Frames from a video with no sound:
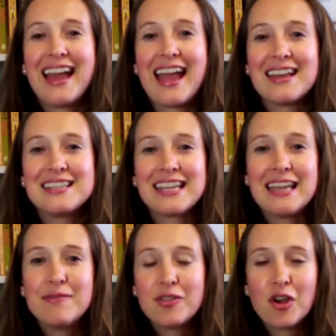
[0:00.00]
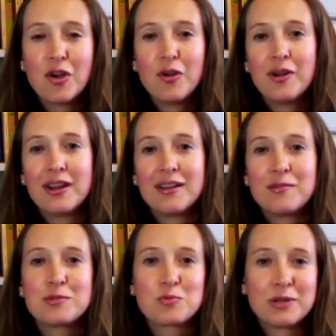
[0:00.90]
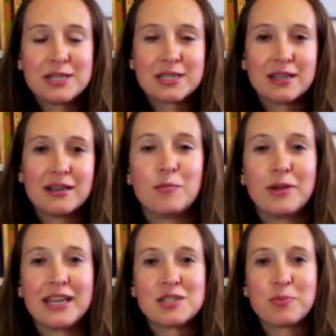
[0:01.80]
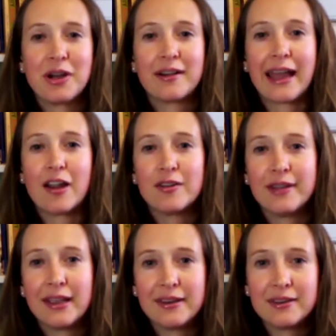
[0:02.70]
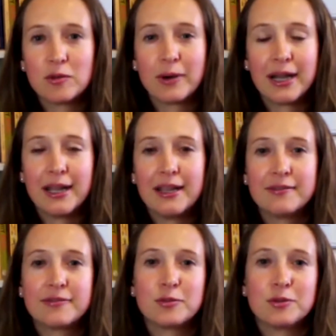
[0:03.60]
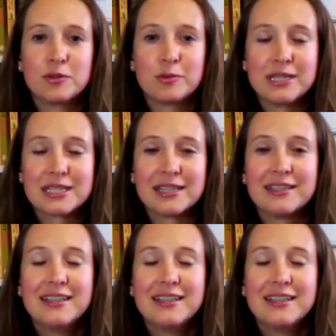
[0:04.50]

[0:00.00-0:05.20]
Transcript: And even though it was winter and we had to put our caravan away for the winter,